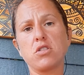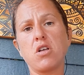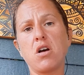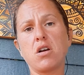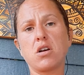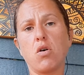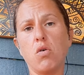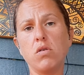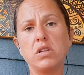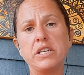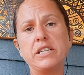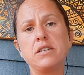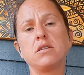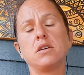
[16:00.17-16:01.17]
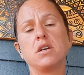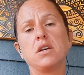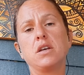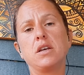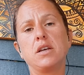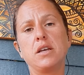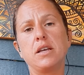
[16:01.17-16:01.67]
long colon.
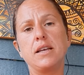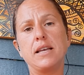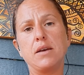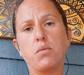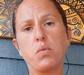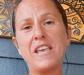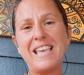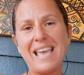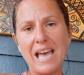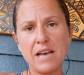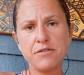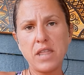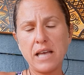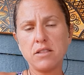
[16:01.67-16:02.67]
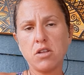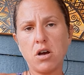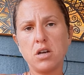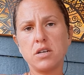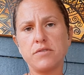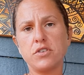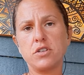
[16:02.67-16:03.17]
We have that
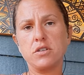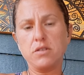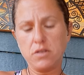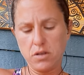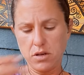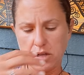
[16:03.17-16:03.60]
long of a